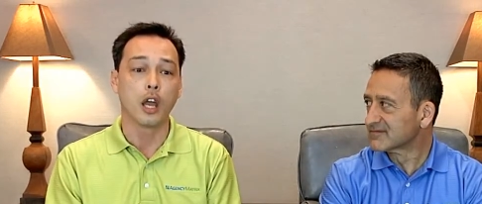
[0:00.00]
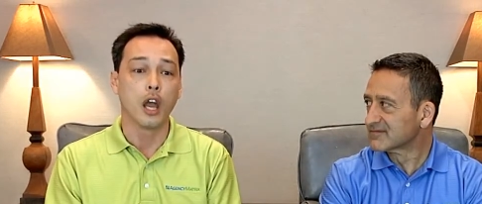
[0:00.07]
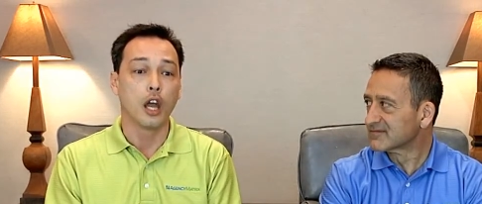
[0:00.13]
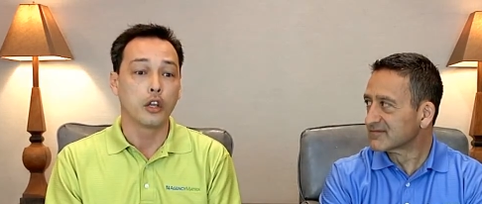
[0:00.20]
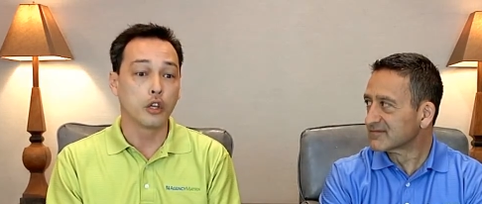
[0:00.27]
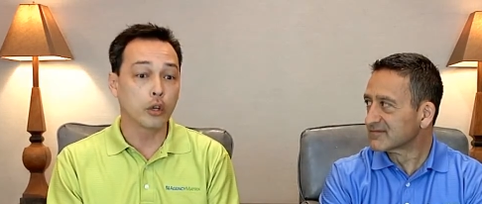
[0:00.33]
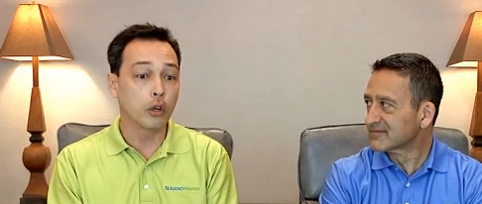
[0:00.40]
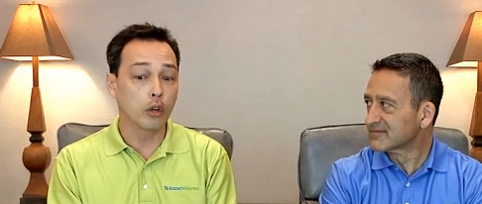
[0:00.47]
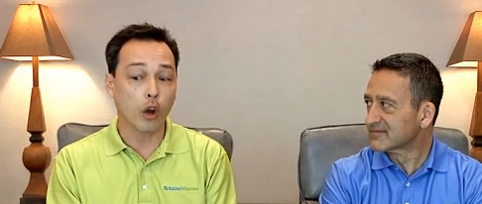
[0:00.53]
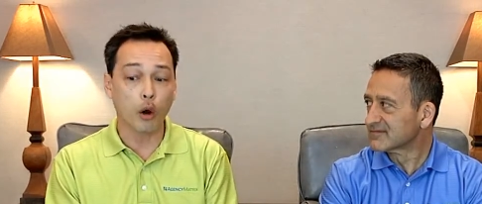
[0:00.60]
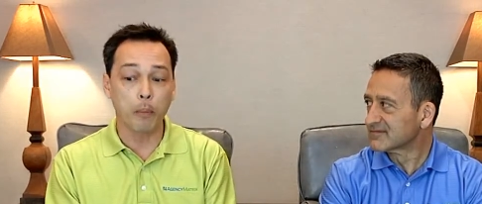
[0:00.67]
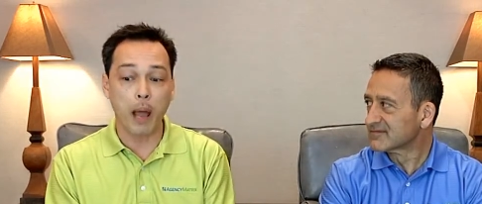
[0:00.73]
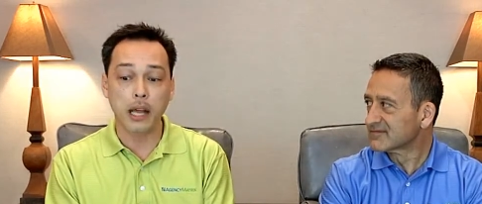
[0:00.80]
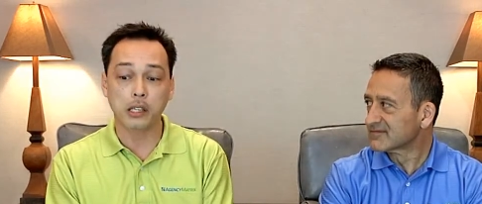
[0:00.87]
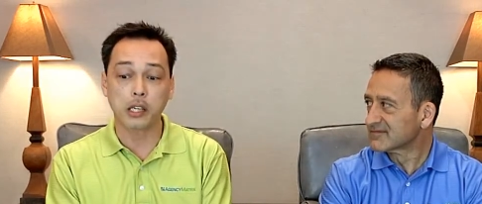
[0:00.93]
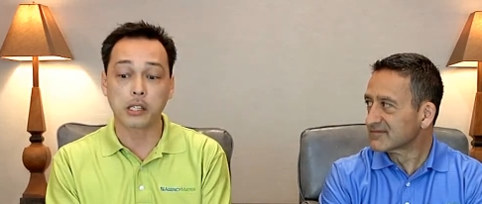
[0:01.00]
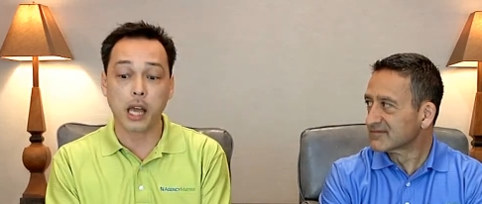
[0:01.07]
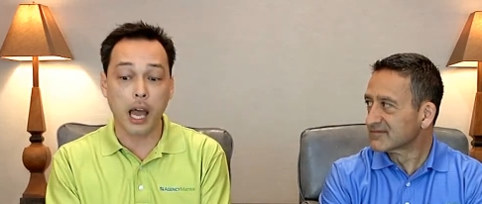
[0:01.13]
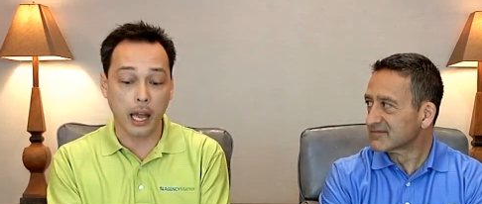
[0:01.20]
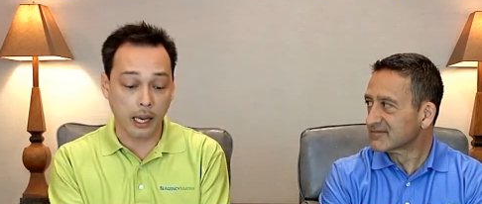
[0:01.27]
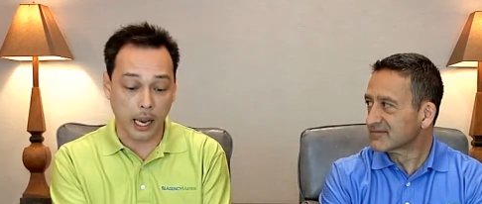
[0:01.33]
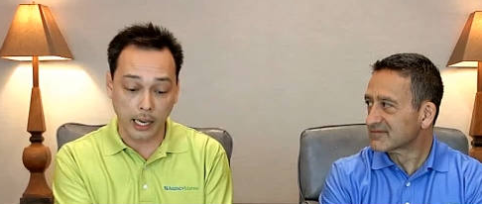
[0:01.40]
Speaker 1: you're gonna go back and says,
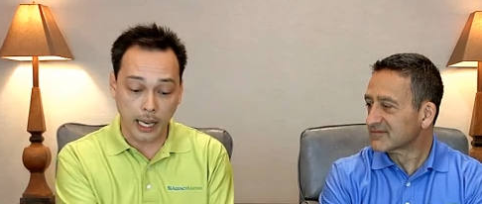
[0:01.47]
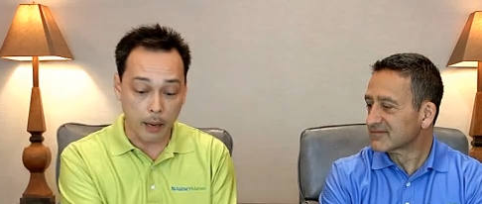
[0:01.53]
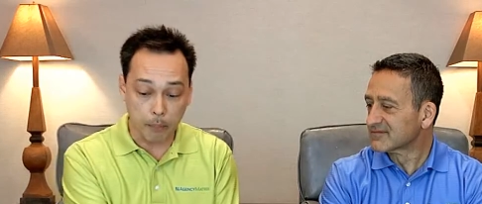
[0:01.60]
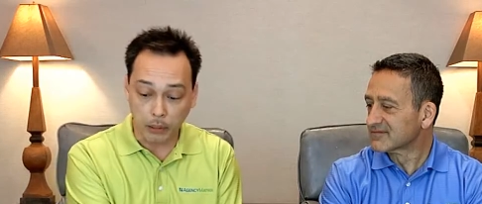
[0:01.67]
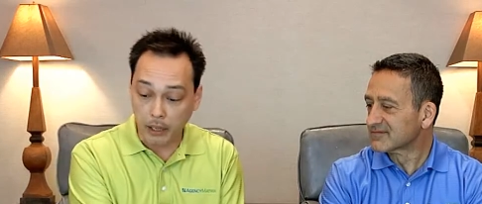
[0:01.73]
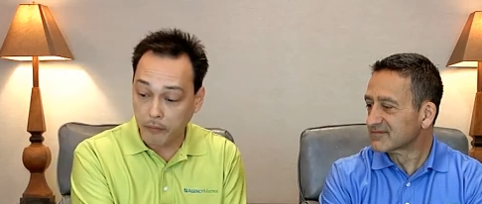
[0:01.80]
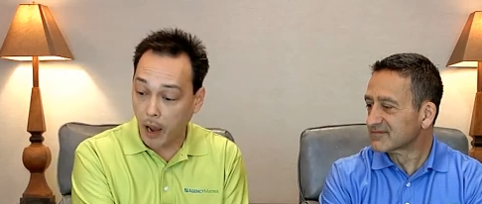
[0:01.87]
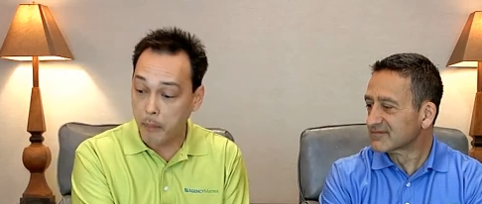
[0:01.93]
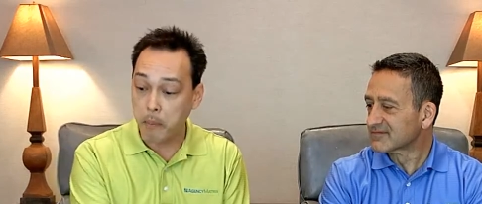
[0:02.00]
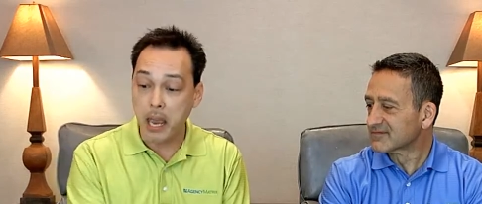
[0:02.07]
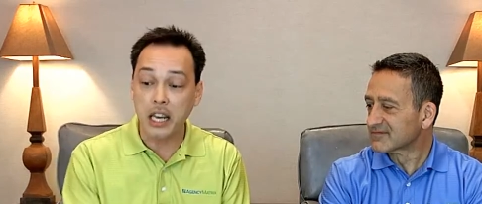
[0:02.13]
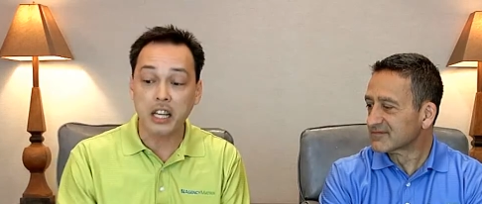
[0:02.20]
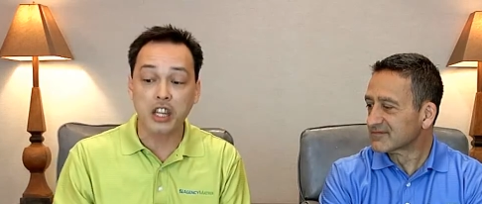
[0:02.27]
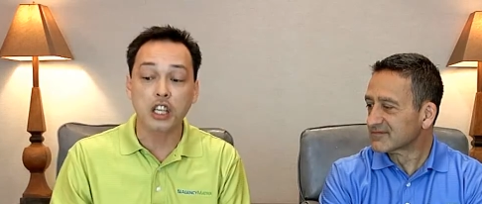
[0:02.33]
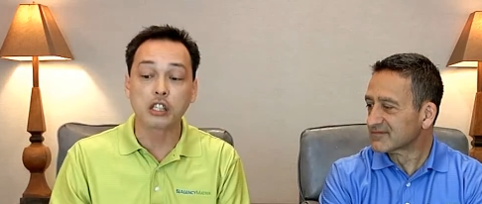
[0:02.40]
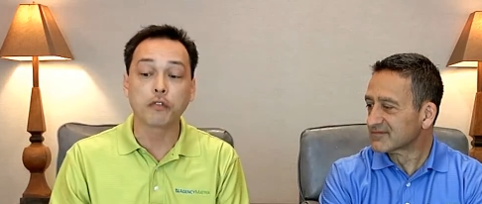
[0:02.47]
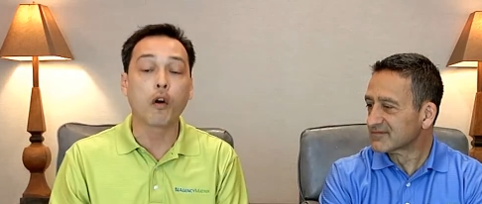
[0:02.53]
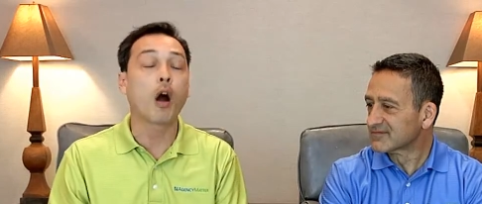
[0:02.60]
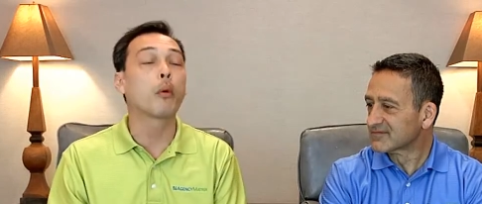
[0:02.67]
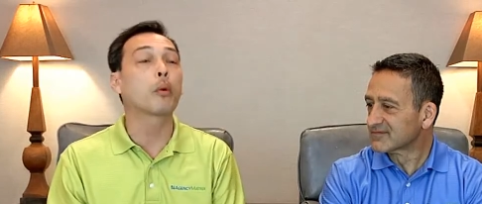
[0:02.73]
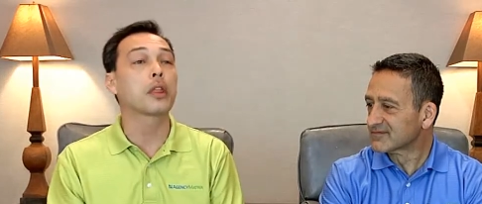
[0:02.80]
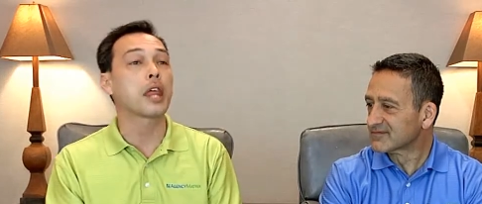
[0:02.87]
I, I can't believe I made it this far
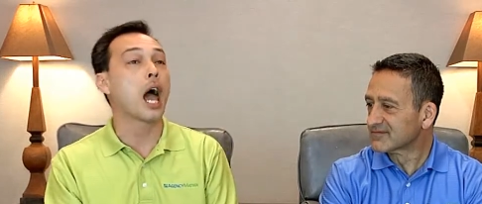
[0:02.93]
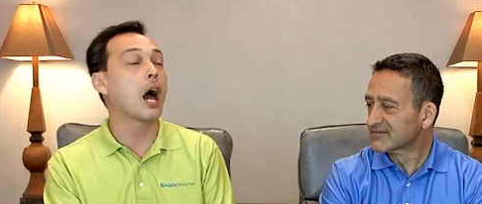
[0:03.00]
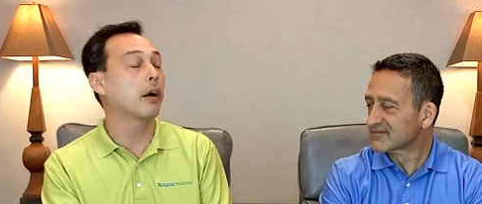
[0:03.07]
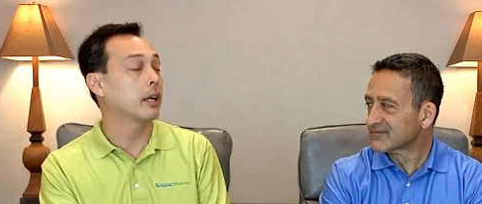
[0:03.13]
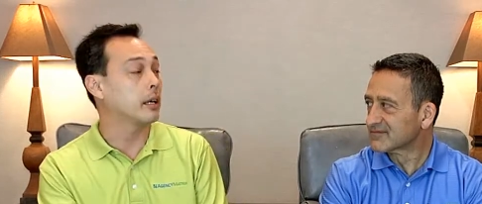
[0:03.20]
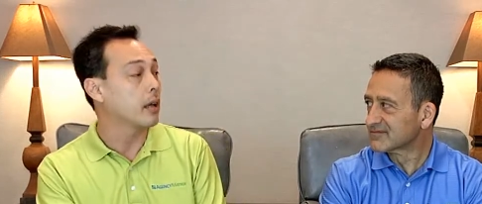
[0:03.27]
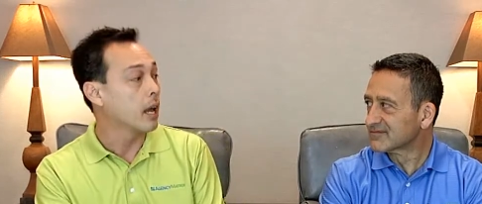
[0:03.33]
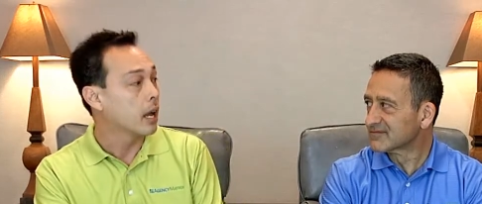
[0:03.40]
without it.